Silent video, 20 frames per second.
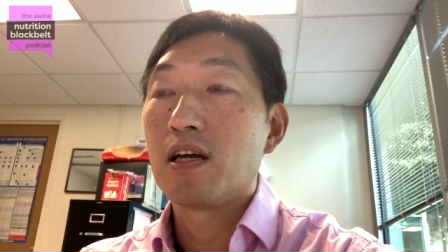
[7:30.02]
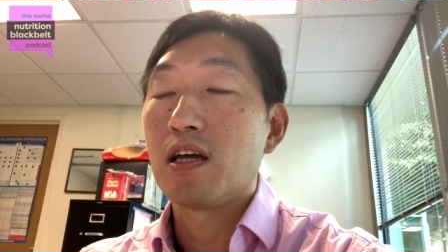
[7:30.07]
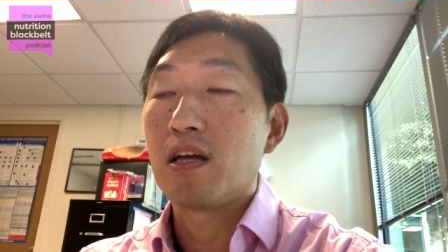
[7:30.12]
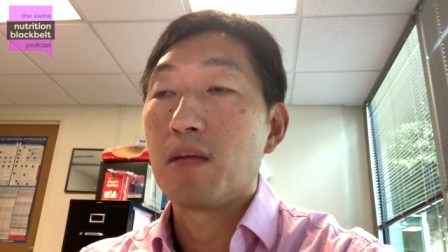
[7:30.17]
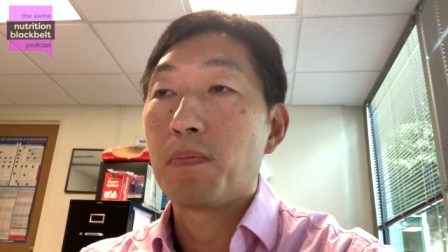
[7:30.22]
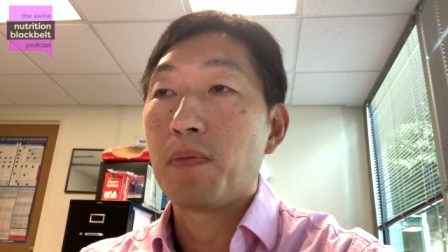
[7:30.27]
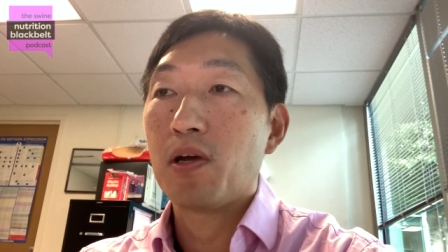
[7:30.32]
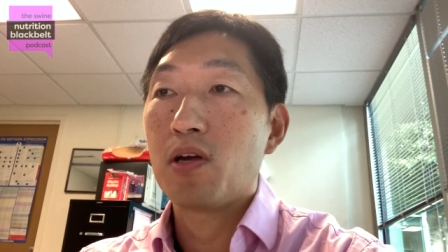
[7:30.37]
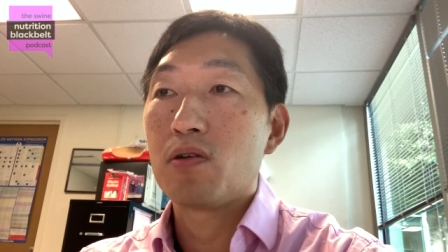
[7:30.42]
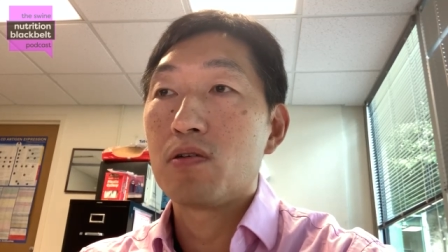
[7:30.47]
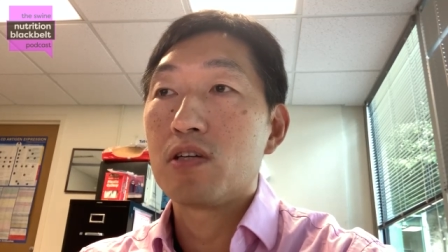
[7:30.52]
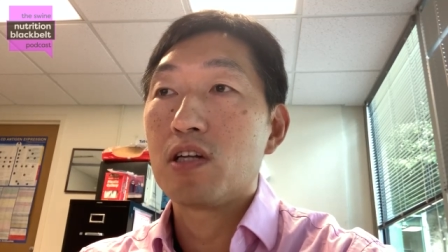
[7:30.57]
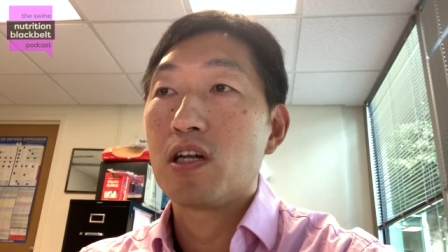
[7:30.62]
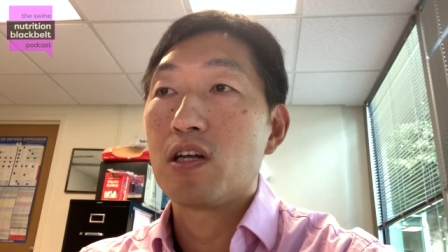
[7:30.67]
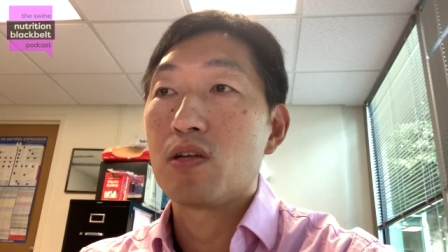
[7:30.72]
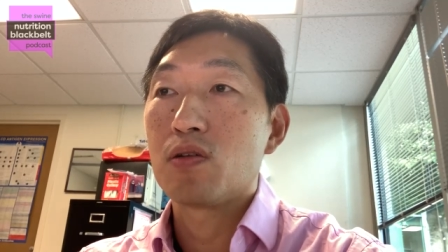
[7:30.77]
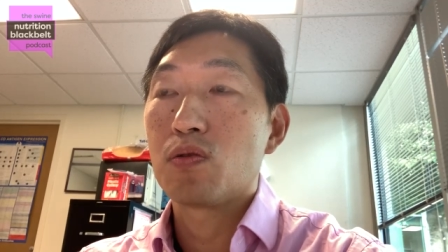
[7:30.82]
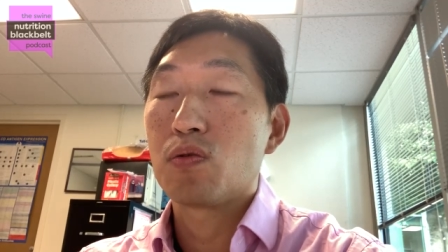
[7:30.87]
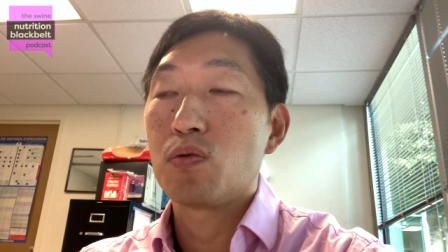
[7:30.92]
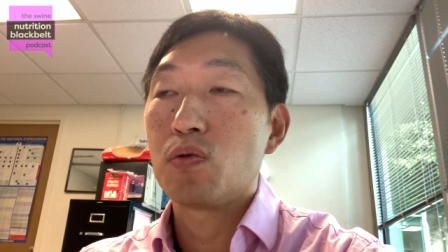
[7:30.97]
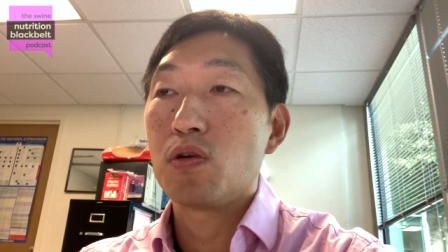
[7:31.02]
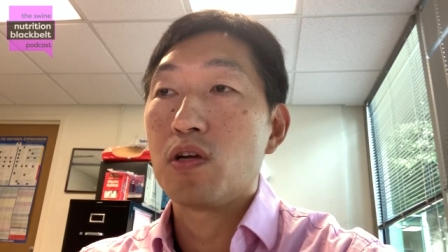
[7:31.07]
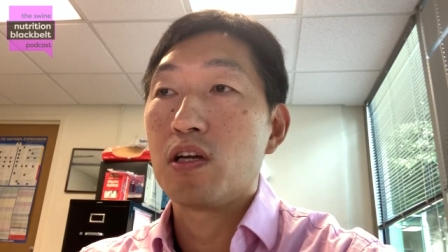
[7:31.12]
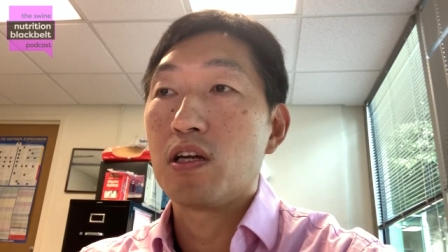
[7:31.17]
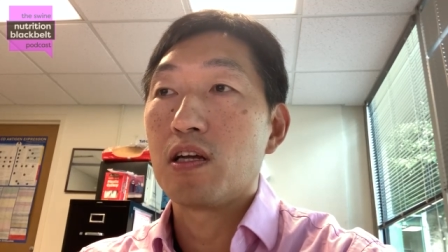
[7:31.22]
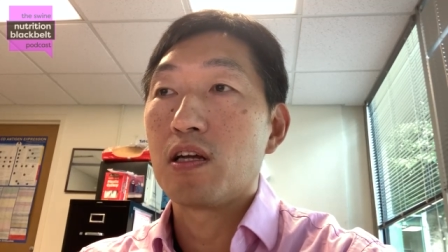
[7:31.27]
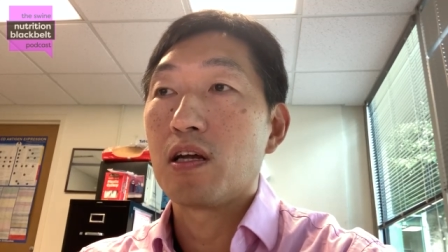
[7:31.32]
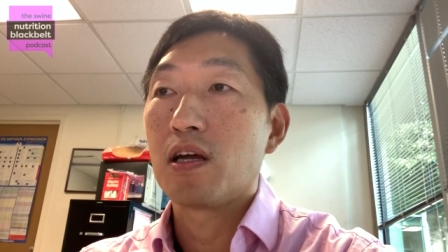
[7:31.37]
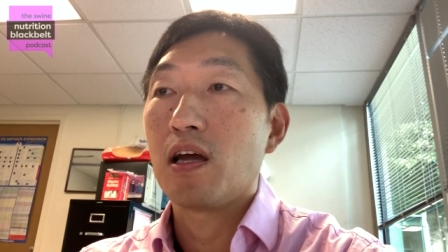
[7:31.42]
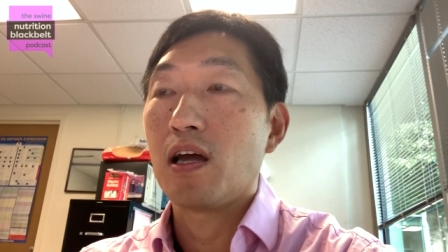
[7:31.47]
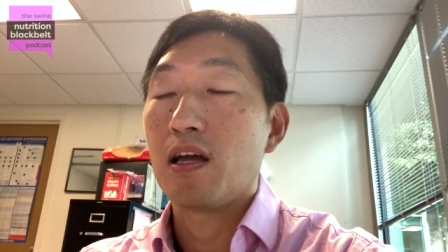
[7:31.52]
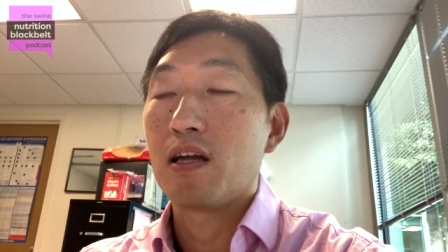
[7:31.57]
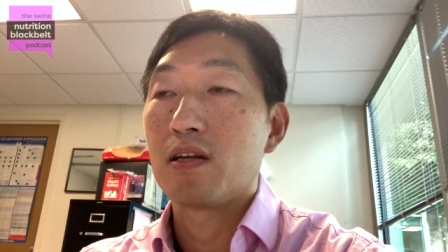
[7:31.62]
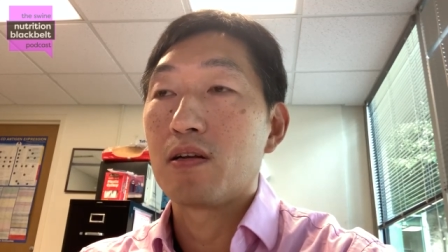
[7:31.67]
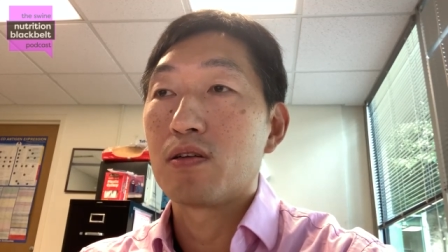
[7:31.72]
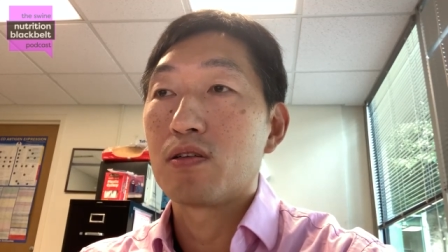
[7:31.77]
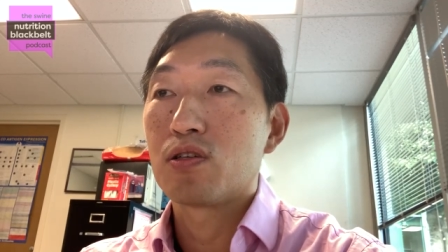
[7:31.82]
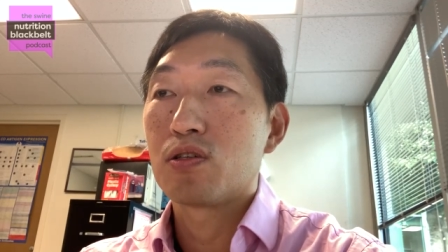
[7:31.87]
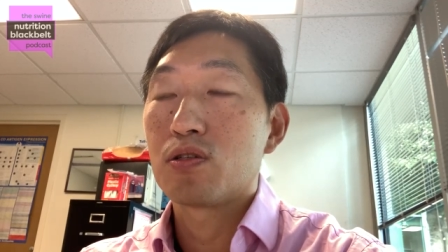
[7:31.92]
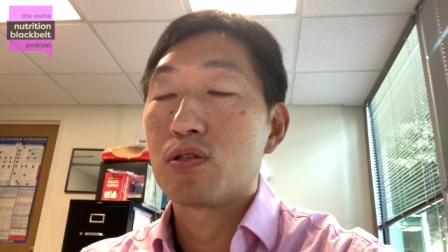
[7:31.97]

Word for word: in parity 3 and